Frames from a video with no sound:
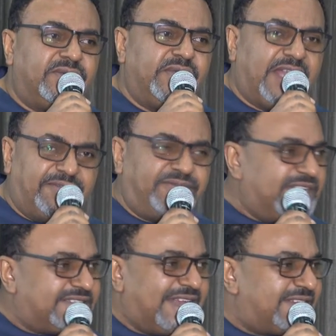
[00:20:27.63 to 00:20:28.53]
We have
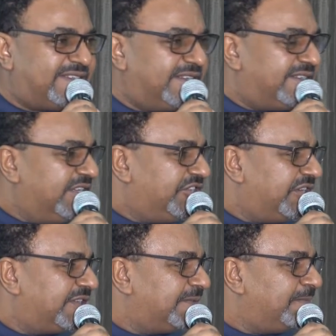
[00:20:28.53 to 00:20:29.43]
fantastic
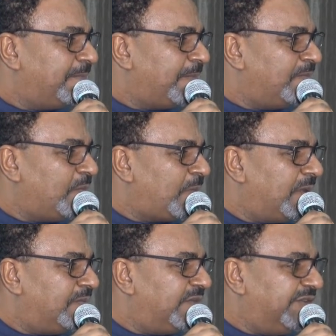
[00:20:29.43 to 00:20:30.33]
teachers.
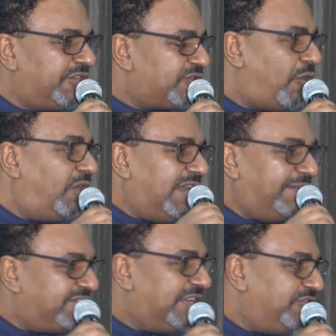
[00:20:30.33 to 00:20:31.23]
They just all
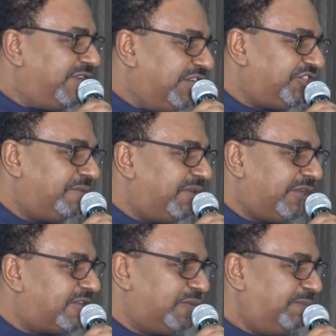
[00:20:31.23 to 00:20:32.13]
left education
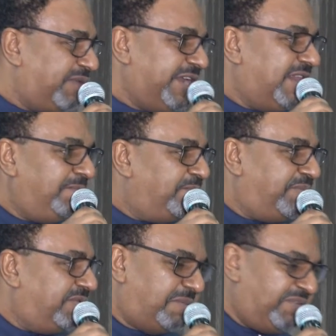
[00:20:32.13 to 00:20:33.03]
because we paid them
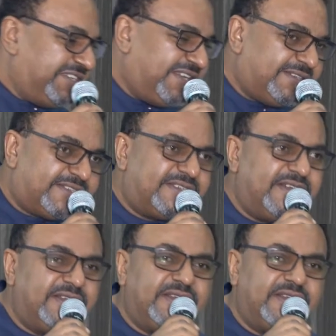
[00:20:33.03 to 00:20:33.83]
a pittance.